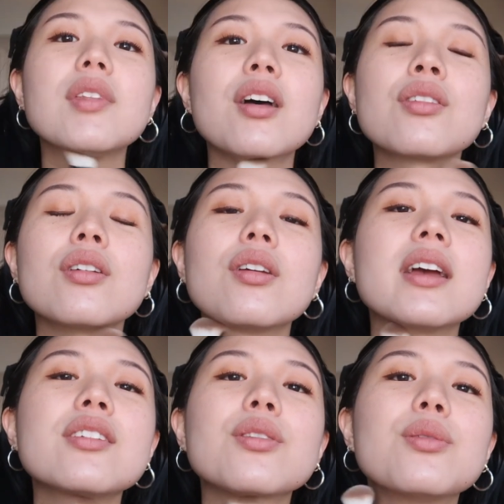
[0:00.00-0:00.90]
also you
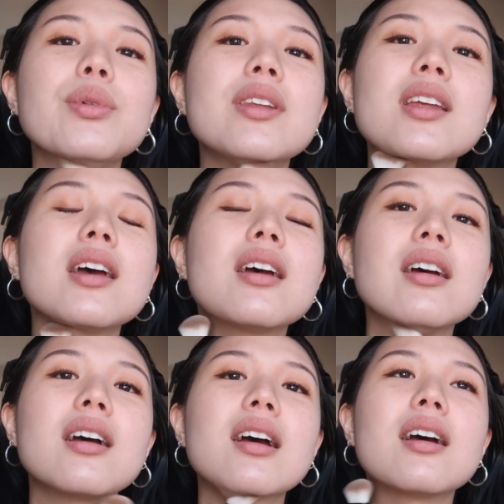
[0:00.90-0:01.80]
guys so we did
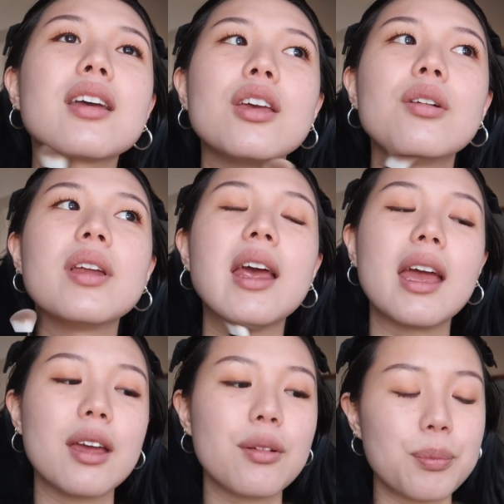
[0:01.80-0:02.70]
a
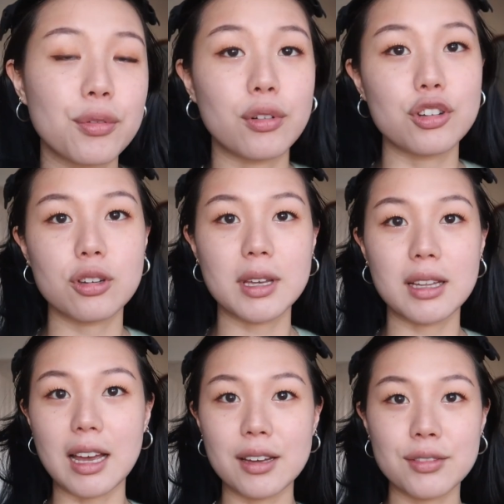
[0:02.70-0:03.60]
q&a before jimmy
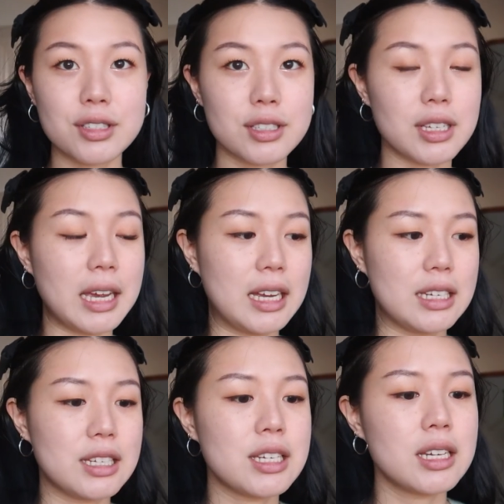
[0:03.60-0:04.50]
left
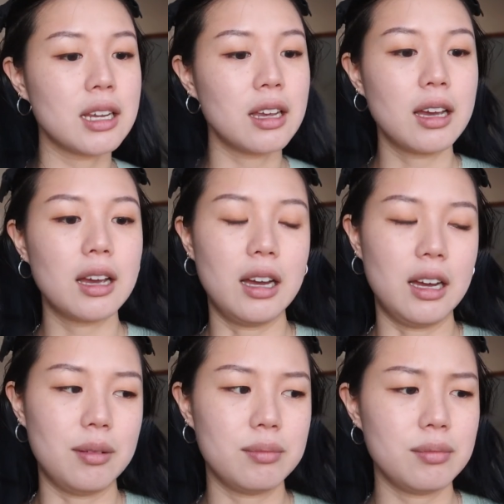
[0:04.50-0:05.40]
and
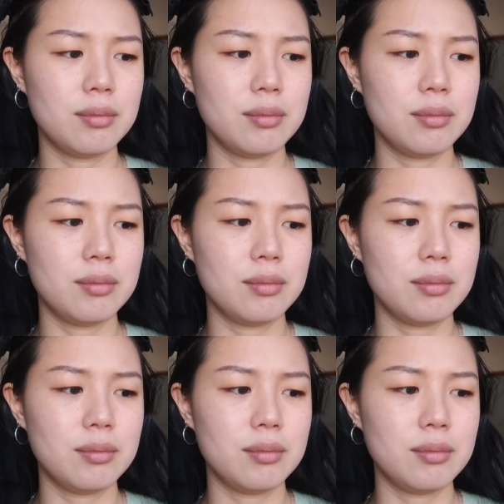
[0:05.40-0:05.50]
um,